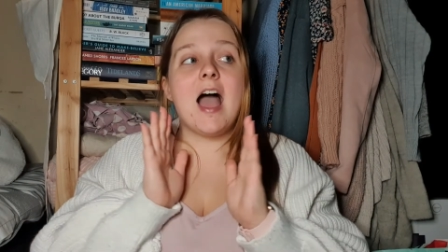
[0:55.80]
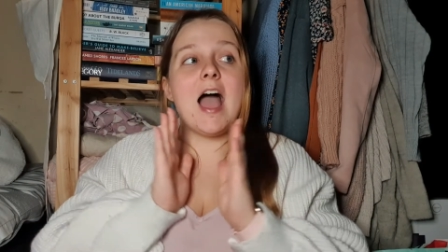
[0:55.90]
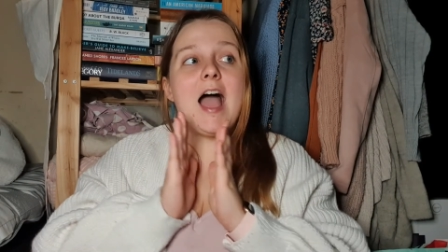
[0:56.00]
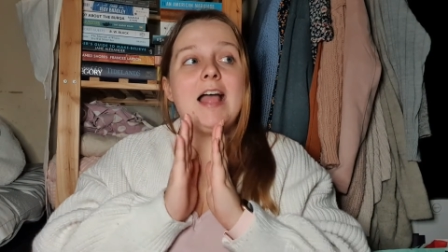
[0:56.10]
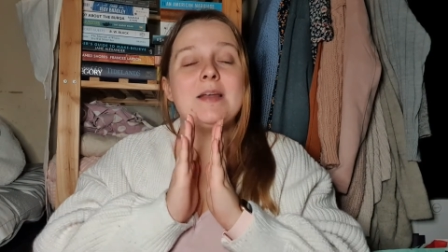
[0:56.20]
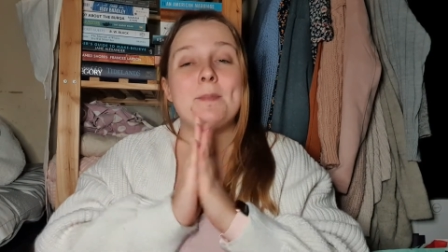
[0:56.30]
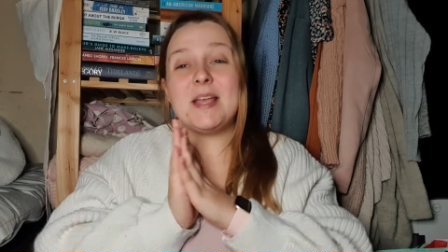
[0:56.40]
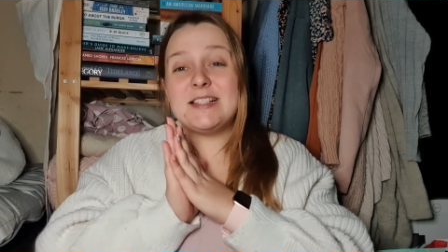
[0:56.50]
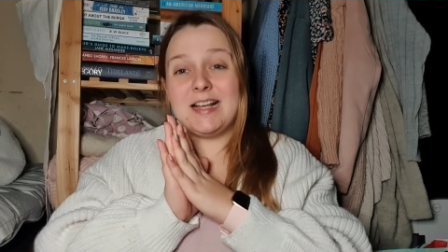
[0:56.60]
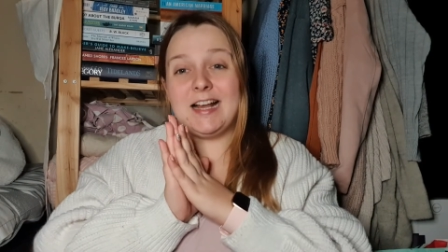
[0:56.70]
And
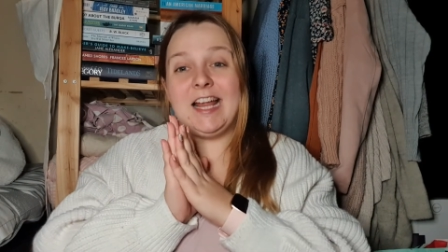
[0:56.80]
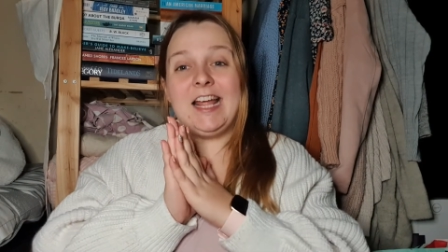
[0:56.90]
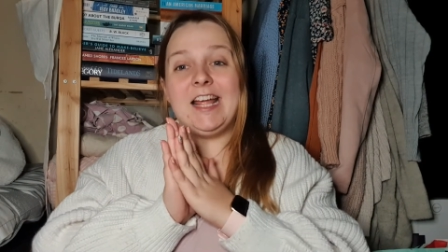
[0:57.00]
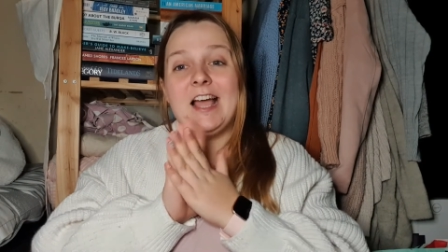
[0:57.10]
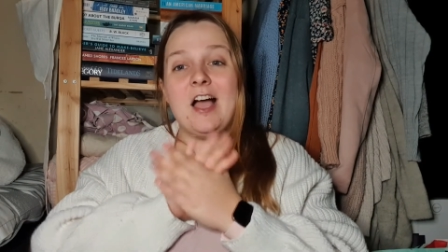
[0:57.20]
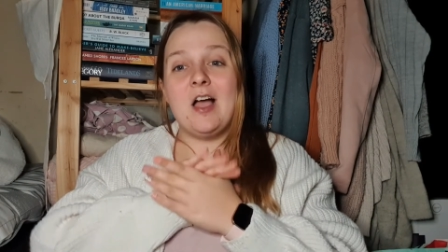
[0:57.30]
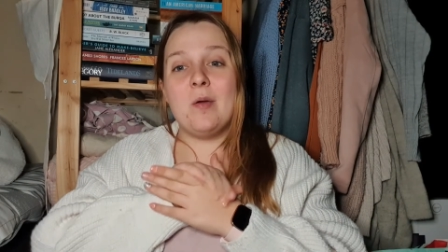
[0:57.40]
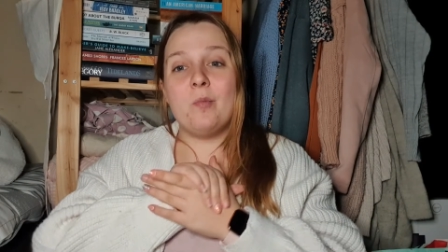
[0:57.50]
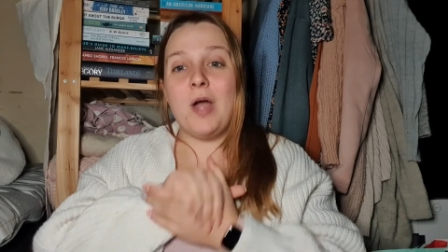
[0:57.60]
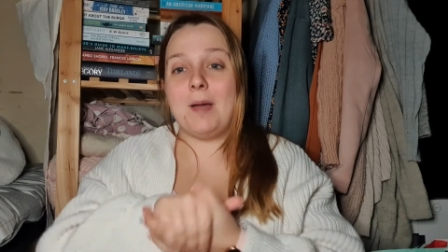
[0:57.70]
basically,
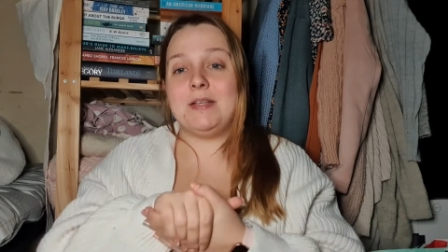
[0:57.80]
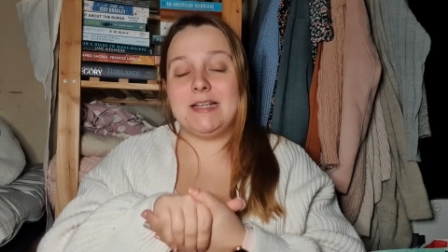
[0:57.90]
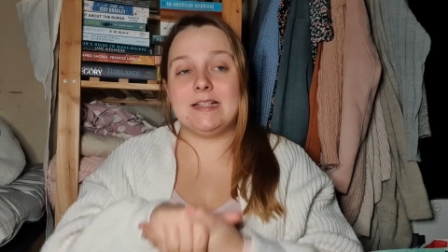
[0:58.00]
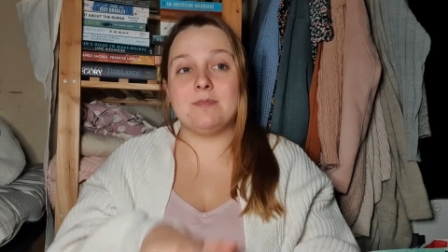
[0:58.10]
what happened is